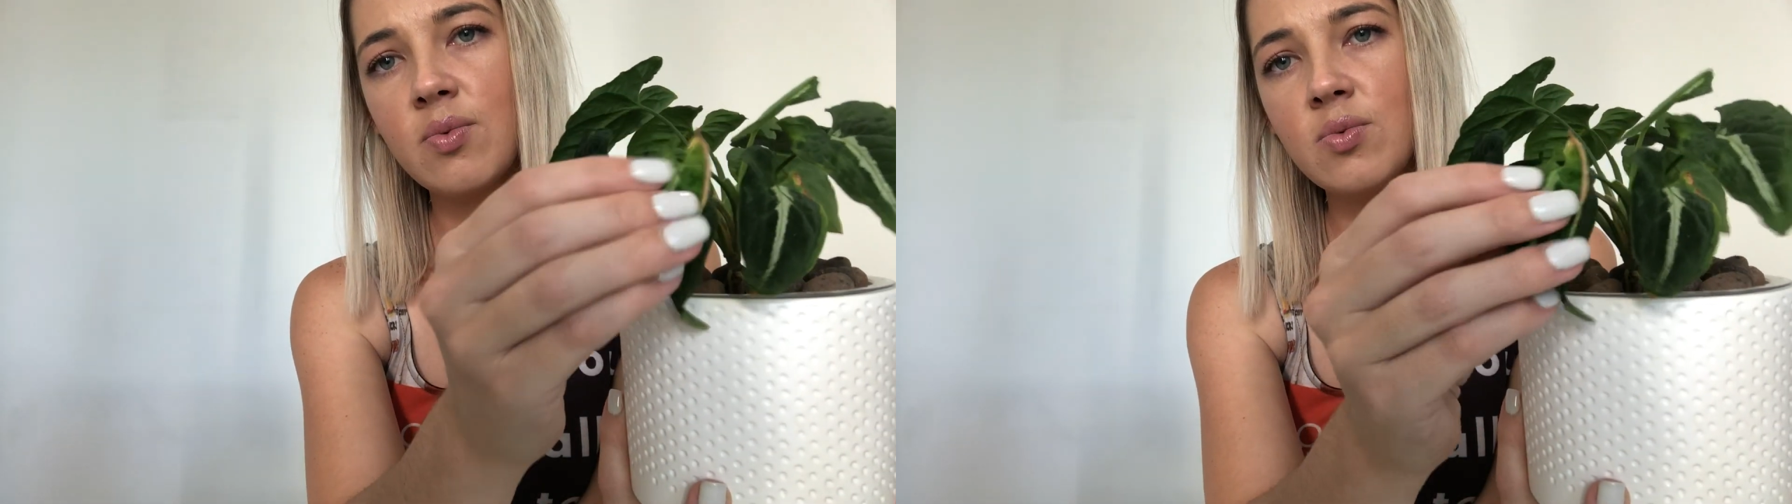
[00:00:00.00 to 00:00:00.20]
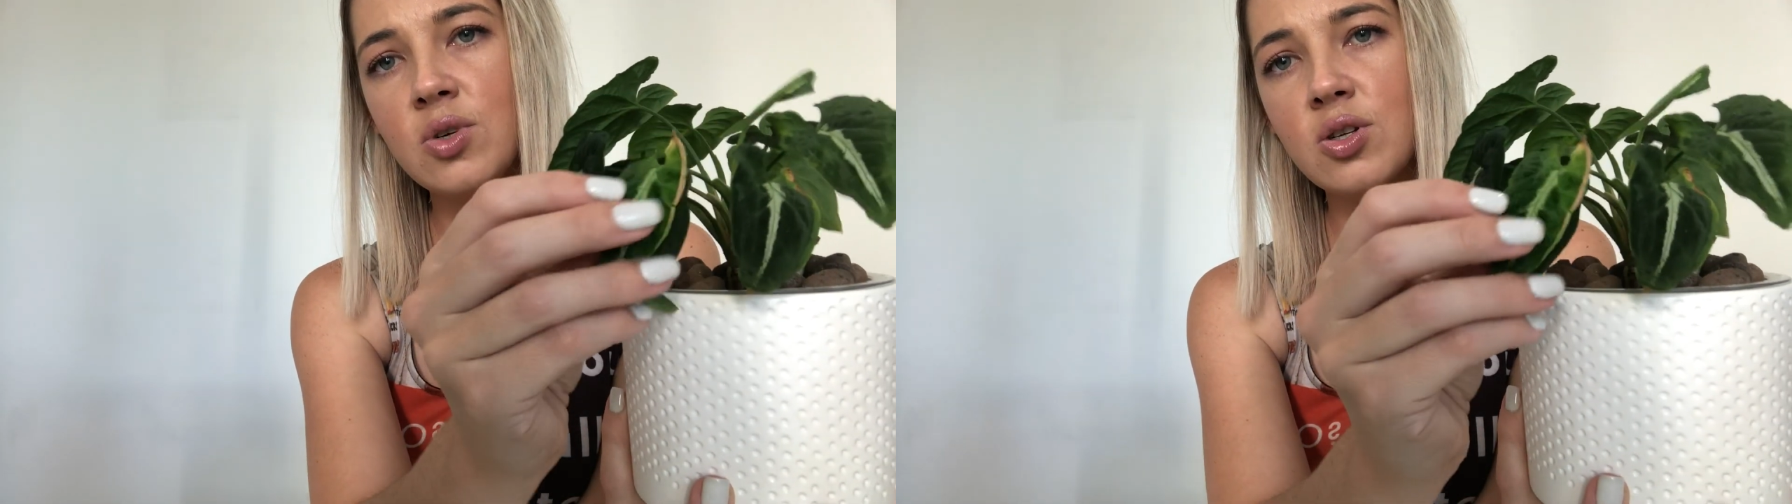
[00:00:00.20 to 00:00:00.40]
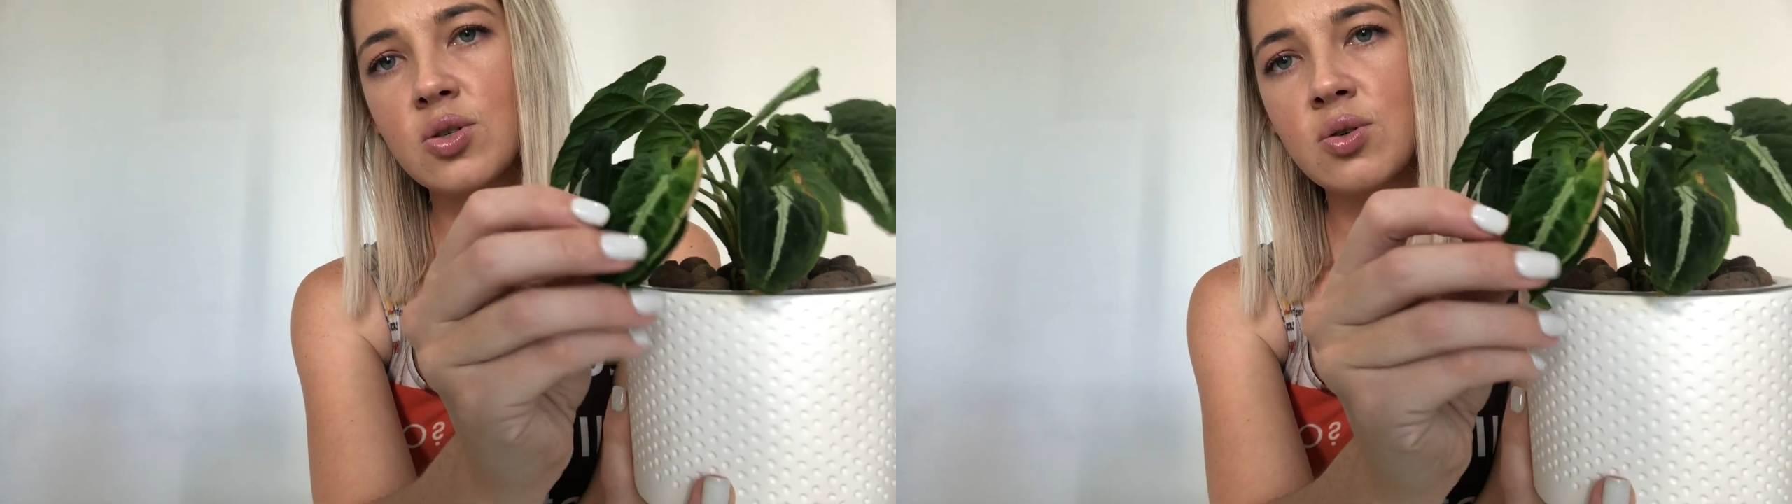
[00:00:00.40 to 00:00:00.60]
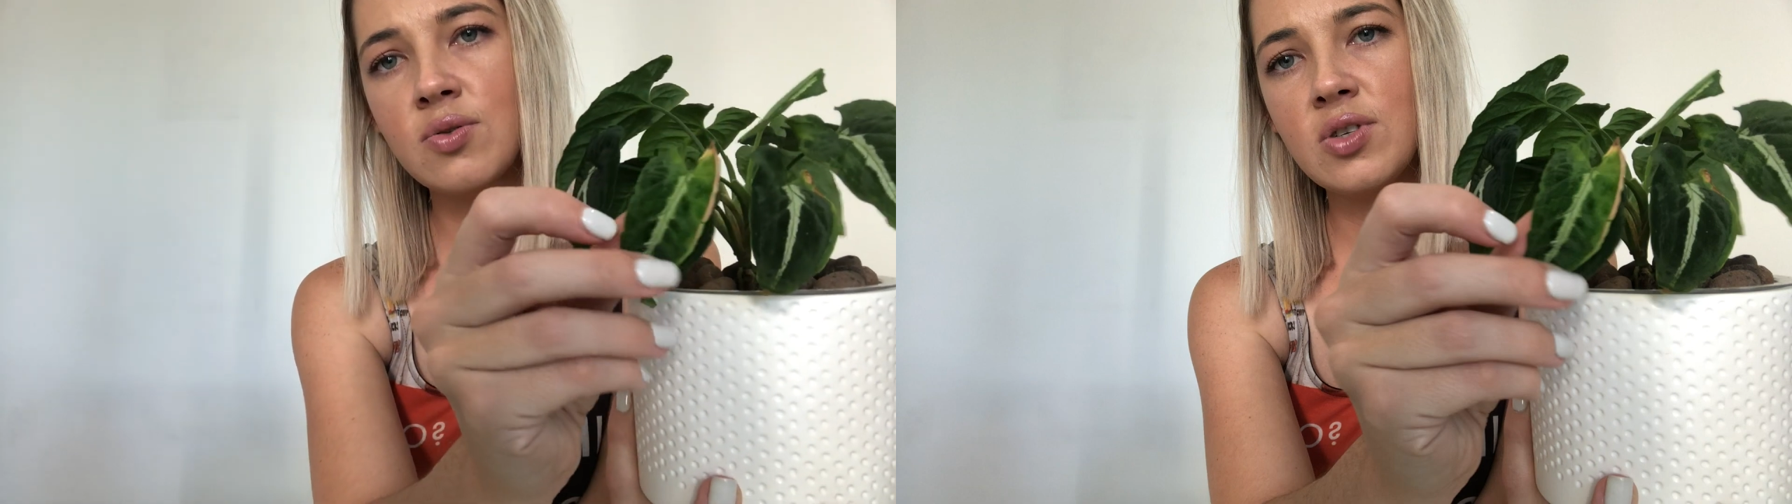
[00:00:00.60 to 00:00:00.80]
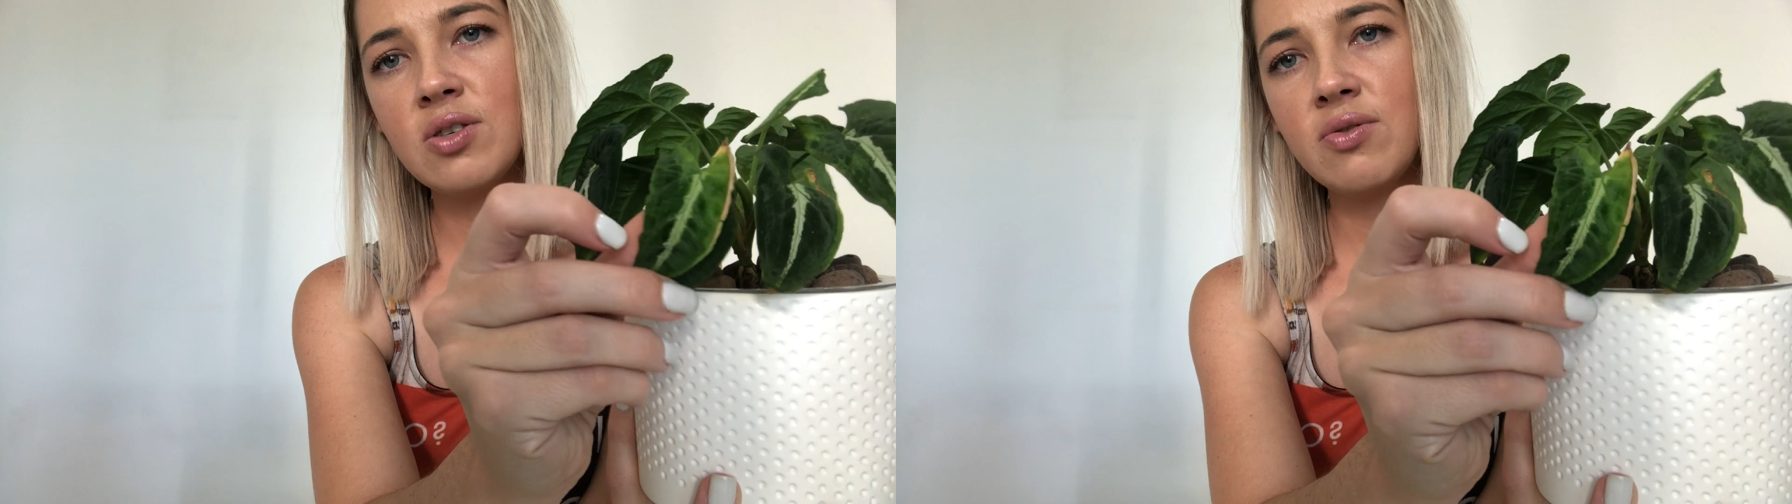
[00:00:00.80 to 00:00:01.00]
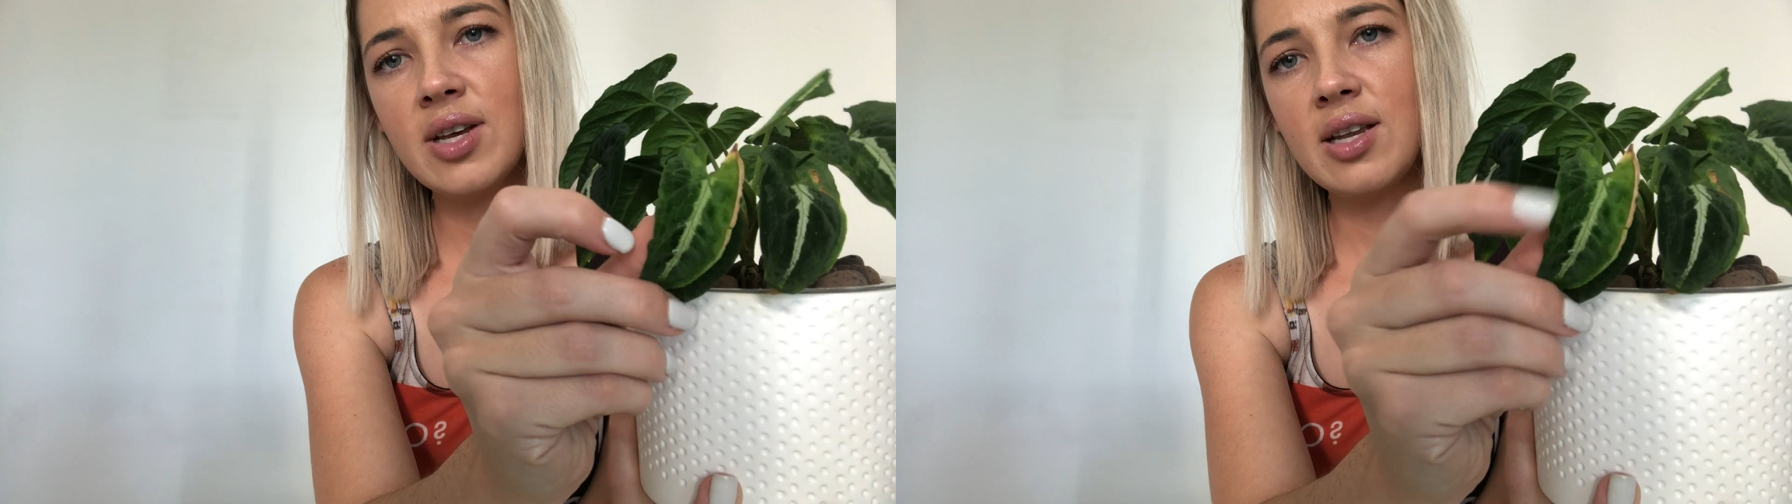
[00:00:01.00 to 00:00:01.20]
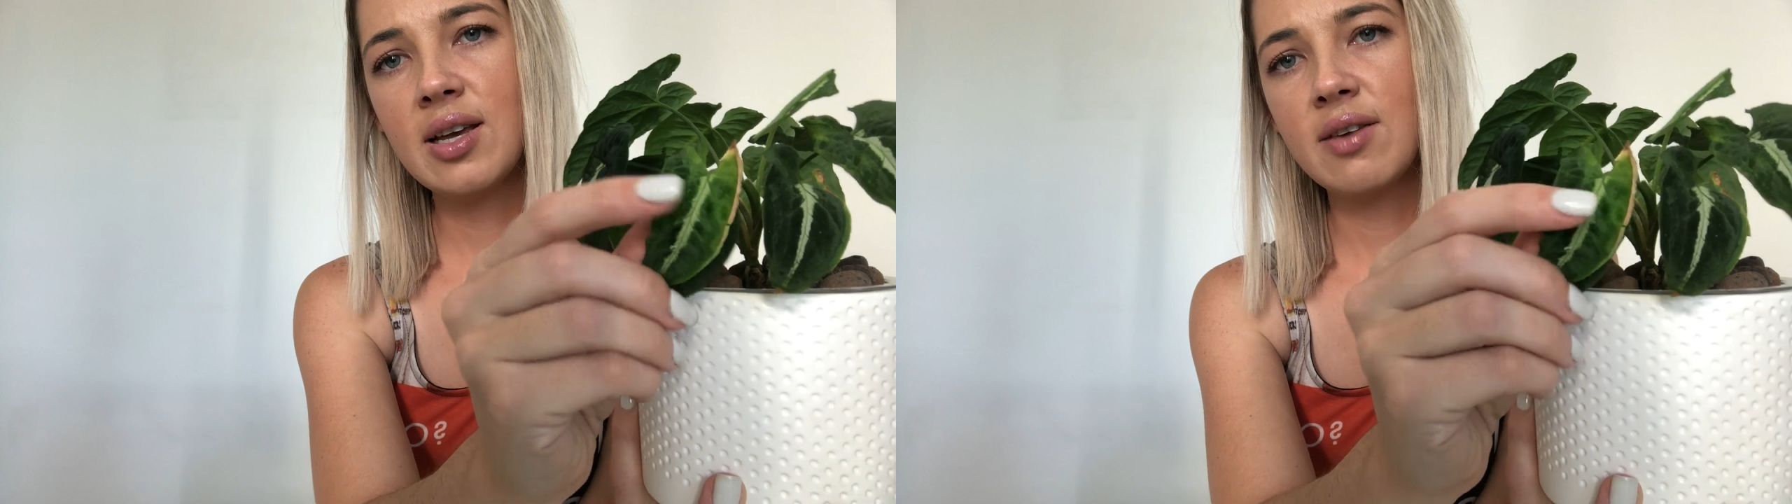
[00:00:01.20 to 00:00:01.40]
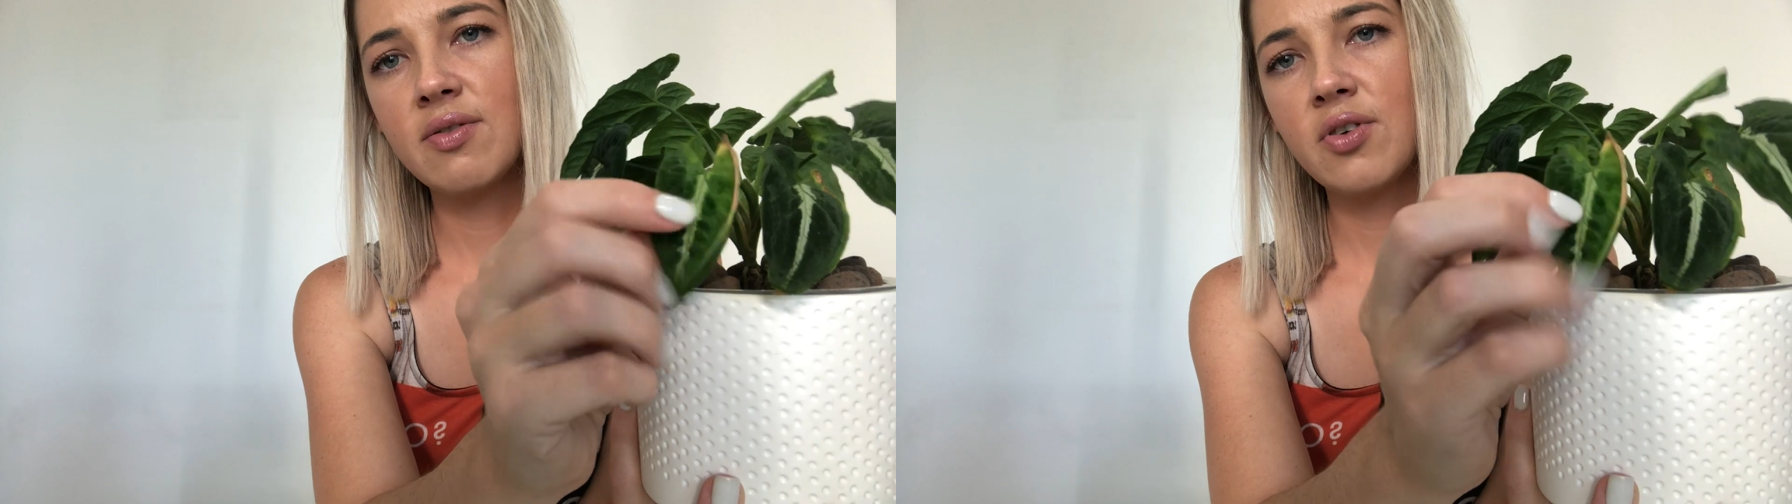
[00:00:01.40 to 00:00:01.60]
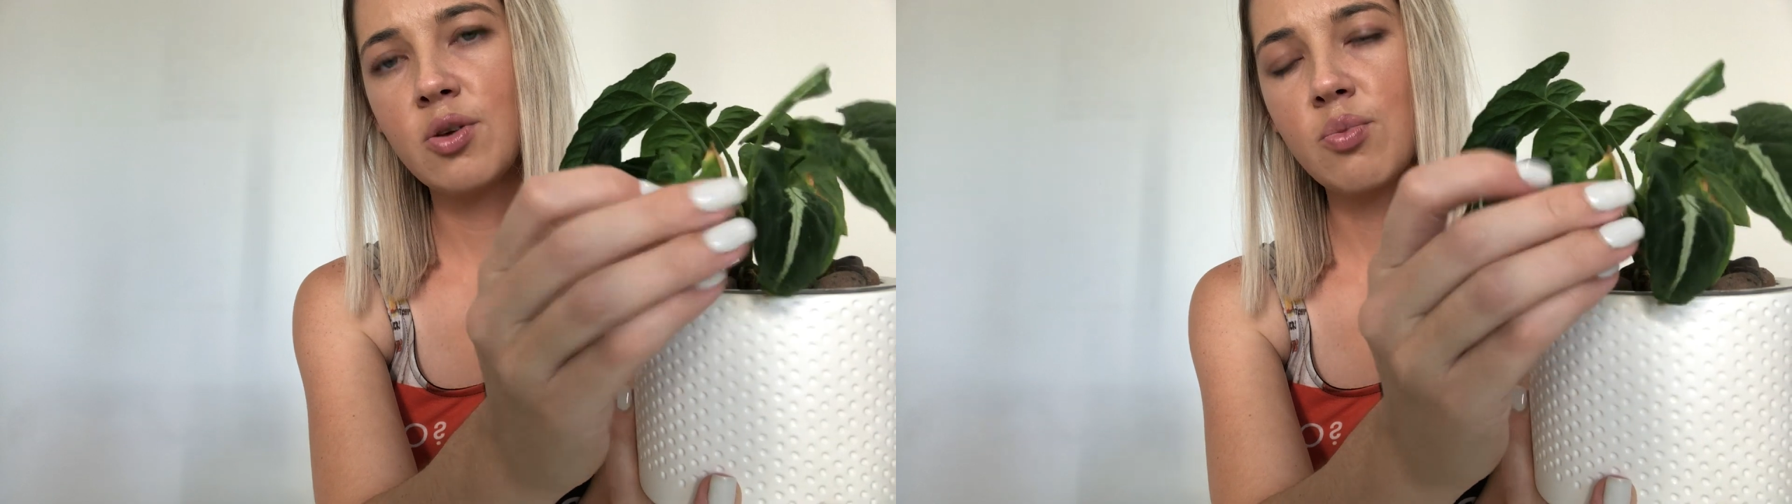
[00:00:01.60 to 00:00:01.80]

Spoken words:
you know, sort of didn't really unfurl